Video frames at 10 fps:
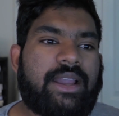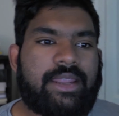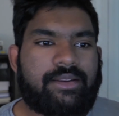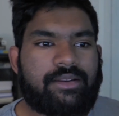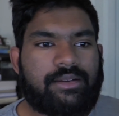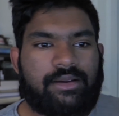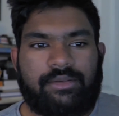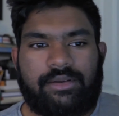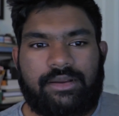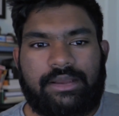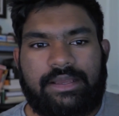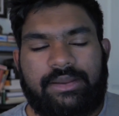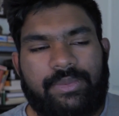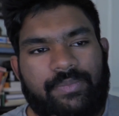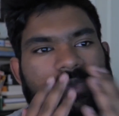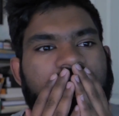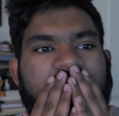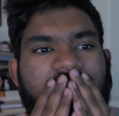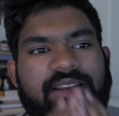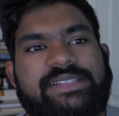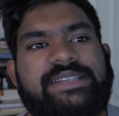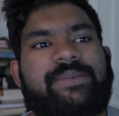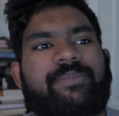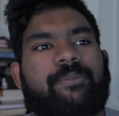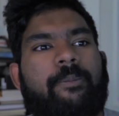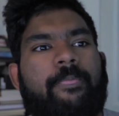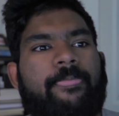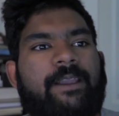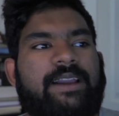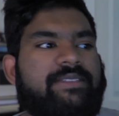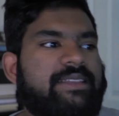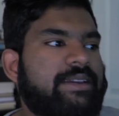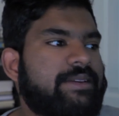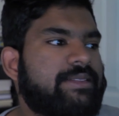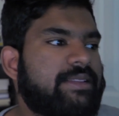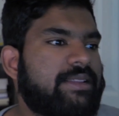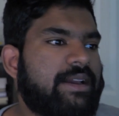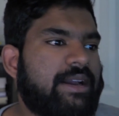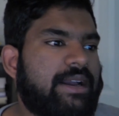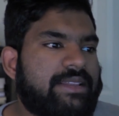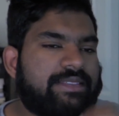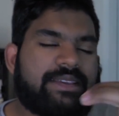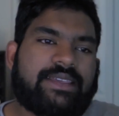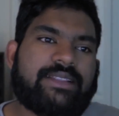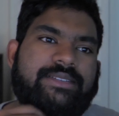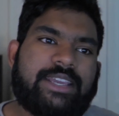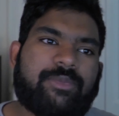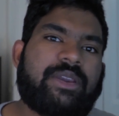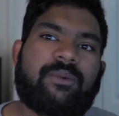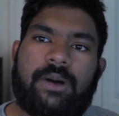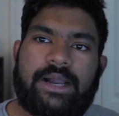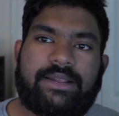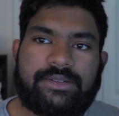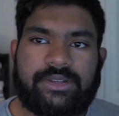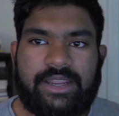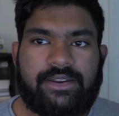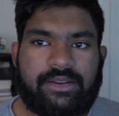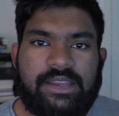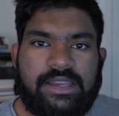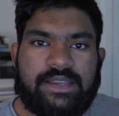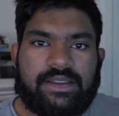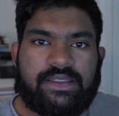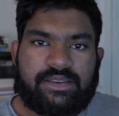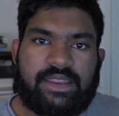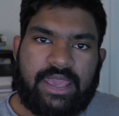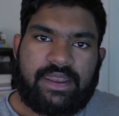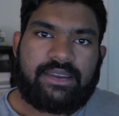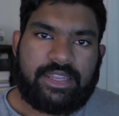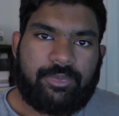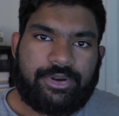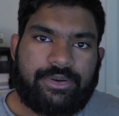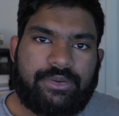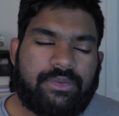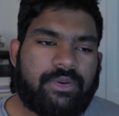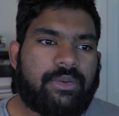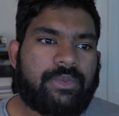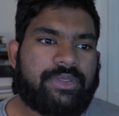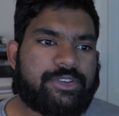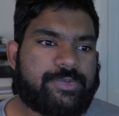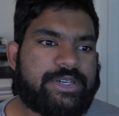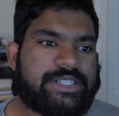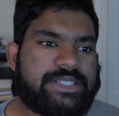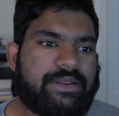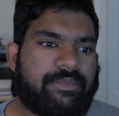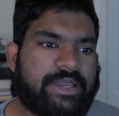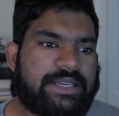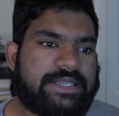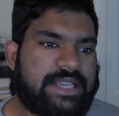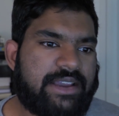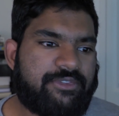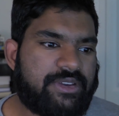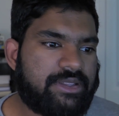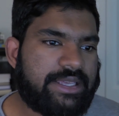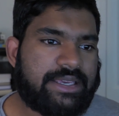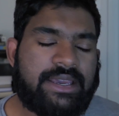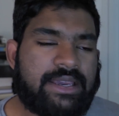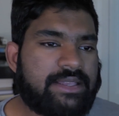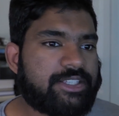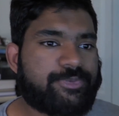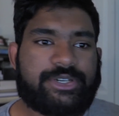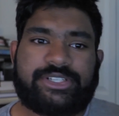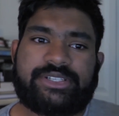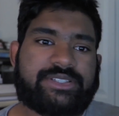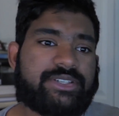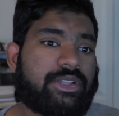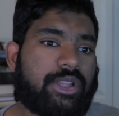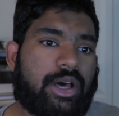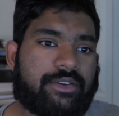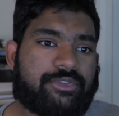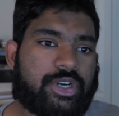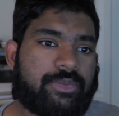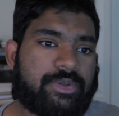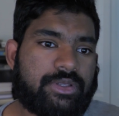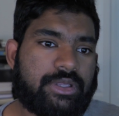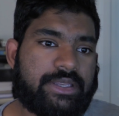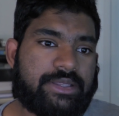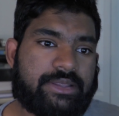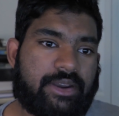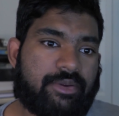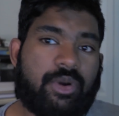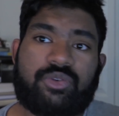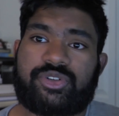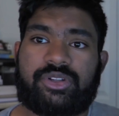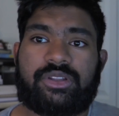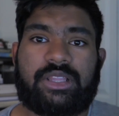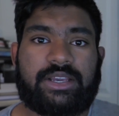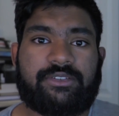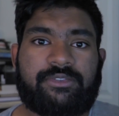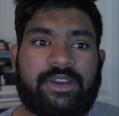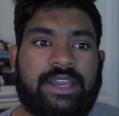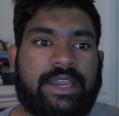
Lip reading: And honestly, I think it'll take me a while to kind of get in deeper with this person, because I feel like this person is in a lot of trouble in their emotional life,